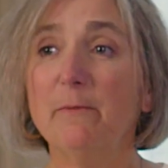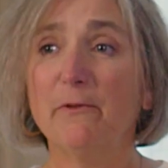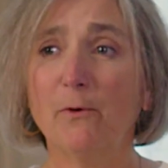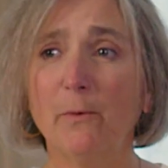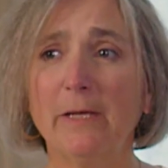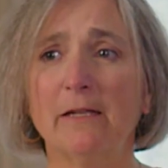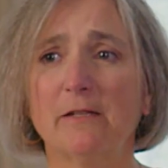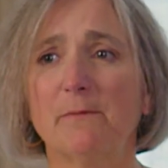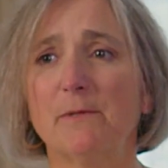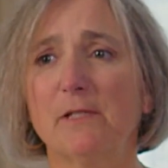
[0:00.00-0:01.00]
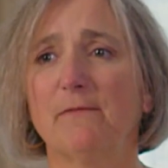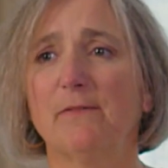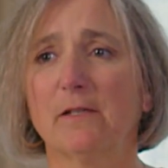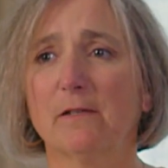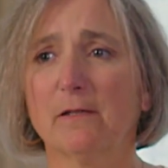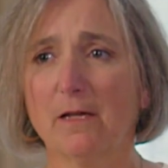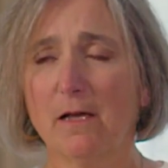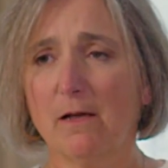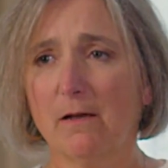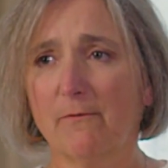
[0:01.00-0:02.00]
Before we get into specific
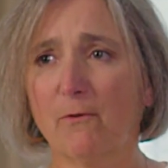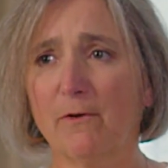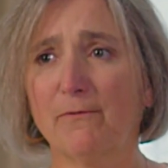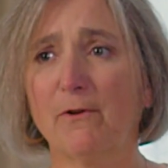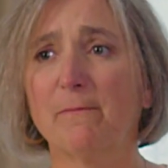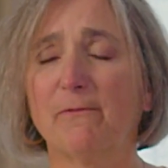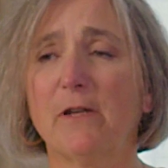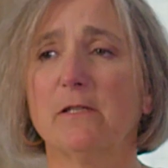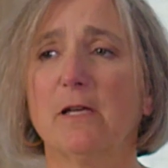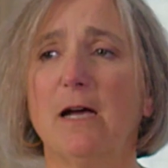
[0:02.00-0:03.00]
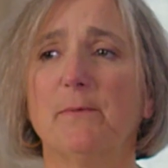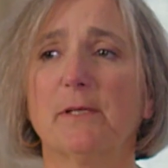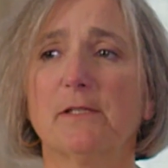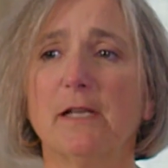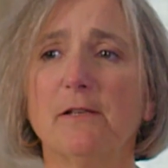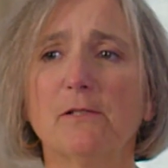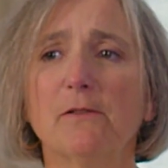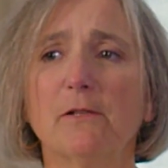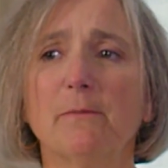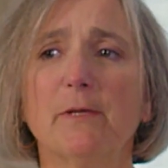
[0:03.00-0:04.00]
Firm Fund topics, tell us a
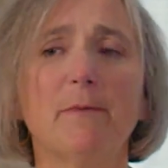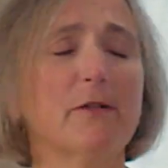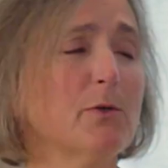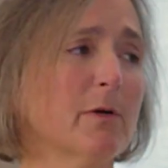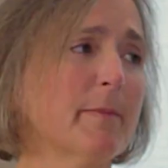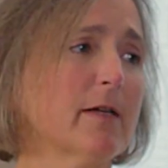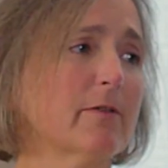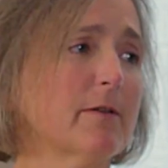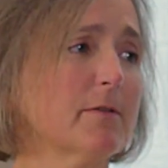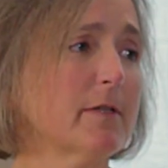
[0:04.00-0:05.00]
little bit about your background.